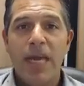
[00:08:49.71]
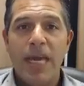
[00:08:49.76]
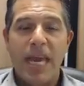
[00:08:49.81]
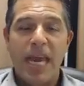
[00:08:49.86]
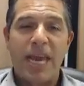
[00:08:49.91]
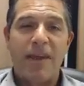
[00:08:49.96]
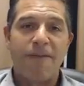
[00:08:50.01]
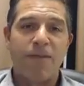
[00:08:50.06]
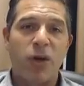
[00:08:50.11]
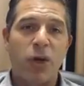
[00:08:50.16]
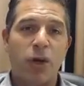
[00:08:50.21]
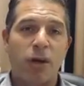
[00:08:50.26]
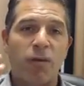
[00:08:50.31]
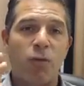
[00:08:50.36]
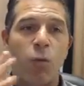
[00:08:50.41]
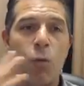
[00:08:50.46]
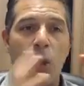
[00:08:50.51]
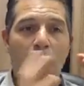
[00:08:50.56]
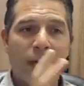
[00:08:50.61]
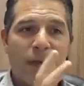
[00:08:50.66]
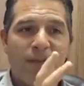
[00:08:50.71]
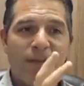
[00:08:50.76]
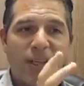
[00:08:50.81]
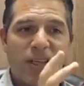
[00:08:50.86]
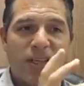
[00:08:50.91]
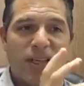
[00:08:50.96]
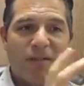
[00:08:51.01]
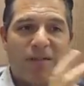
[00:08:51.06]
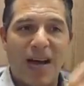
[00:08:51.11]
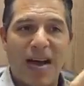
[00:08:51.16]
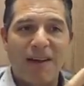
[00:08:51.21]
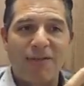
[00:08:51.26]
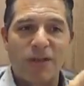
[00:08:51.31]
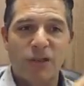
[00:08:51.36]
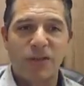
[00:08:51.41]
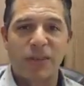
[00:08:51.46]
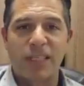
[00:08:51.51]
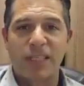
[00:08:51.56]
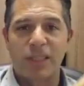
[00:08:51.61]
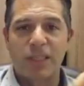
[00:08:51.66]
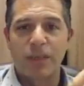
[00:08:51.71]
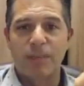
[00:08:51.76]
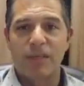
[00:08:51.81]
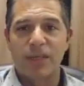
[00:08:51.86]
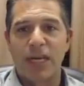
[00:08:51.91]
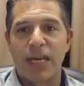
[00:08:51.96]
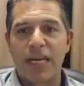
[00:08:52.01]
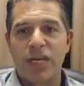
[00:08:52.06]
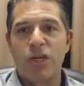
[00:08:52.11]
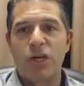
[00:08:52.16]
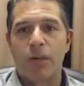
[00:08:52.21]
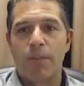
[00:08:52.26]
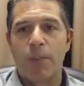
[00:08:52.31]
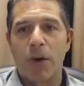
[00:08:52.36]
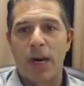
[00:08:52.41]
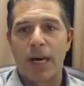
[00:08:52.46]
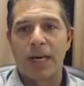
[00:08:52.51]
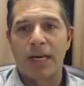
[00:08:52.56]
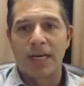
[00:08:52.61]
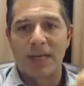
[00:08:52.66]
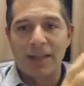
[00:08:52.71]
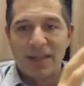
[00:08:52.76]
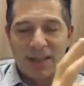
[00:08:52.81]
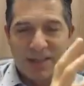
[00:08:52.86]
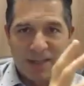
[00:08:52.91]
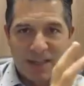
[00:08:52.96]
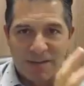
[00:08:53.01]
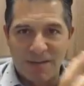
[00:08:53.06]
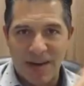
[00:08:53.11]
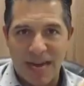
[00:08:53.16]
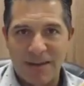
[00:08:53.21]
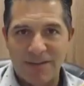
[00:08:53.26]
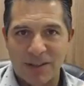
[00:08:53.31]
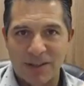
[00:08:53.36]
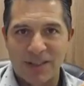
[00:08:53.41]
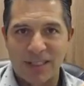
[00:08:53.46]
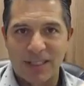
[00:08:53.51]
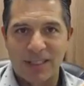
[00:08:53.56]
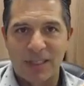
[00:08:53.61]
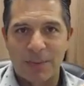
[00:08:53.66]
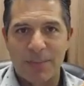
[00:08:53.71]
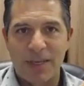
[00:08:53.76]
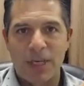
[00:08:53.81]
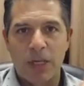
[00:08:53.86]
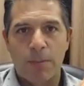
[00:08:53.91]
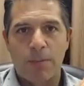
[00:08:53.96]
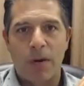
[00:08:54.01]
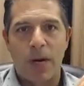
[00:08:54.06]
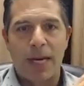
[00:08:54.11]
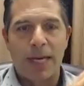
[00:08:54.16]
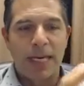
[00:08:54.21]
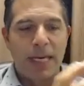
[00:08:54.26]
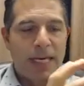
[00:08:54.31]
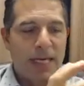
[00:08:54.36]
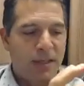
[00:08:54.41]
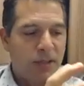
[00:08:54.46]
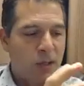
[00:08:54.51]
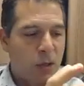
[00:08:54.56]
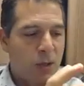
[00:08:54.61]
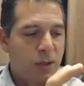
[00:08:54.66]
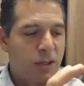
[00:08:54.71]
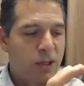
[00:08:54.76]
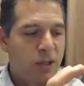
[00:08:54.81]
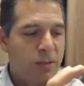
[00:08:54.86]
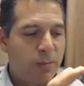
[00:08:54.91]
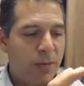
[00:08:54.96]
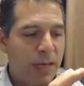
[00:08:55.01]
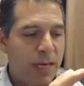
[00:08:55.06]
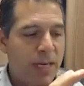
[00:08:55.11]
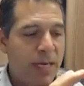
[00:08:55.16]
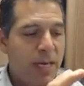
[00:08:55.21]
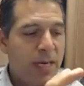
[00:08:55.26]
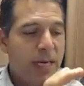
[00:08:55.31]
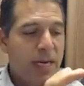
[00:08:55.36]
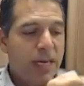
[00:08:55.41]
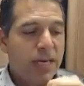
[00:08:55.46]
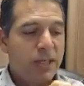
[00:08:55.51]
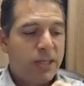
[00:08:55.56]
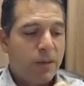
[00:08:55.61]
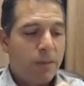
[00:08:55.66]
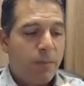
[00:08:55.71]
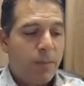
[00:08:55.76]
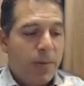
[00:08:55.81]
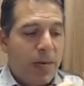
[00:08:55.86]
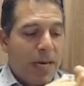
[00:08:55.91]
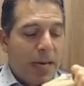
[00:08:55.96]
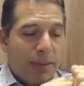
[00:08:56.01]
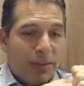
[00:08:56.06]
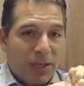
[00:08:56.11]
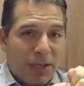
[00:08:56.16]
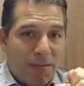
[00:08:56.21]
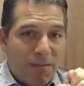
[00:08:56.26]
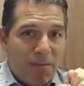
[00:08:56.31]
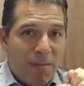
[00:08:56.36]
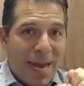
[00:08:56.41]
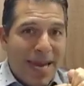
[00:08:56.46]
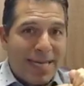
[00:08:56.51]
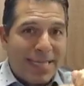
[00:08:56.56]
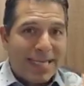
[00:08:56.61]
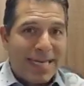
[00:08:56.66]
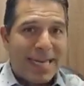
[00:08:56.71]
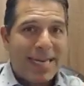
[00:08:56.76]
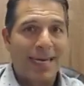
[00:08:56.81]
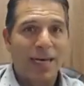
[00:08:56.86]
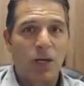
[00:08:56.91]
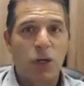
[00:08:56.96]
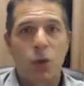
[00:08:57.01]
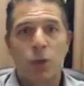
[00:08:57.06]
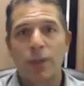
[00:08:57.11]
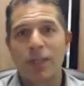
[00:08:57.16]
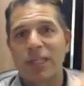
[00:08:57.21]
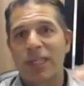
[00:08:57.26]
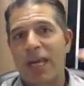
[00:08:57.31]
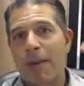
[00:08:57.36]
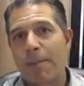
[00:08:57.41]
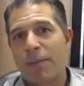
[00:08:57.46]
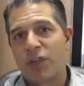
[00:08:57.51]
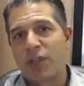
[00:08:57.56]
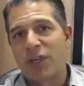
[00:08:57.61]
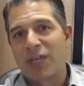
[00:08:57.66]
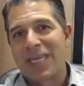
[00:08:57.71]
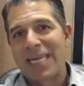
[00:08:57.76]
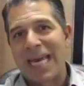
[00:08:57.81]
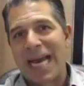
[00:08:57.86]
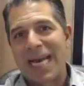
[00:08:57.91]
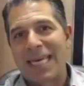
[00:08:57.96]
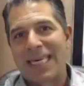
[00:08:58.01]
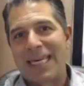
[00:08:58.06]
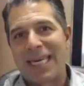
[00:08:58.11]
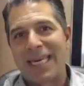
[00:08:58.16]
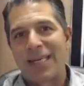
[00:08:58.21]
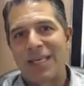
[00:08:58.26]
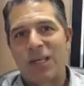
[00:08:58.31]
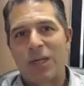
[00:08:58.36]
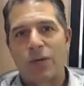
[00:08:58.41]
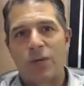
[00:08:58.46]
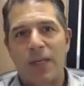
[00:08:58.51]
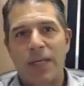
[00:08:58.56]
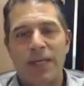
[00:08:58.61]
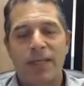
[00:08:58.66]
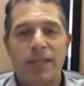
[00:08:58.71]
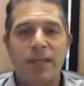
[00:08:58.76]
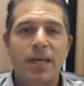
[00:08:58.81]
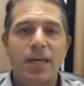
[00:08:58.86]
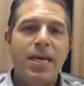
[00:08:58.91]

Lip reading: If you're one of the survival systems in your body, the survival system in your body is going to be able to maintain a core temperature at 98 degrees.